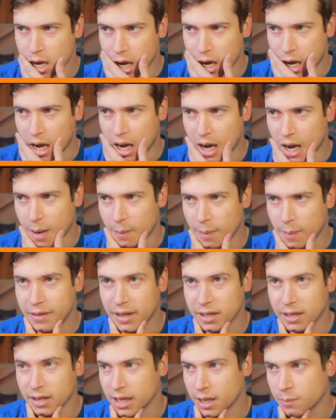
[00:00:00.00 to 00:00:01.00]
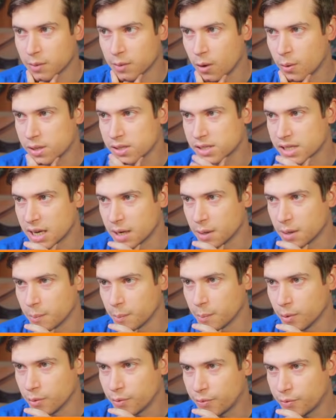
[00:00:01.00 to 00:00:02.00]
And then Liam Cohen said
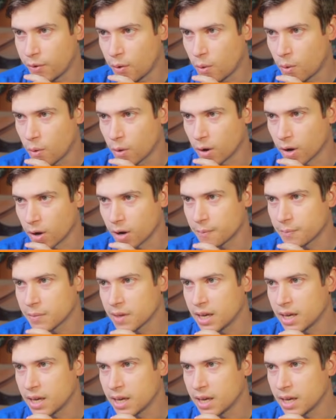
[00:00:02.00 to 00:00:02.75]
before,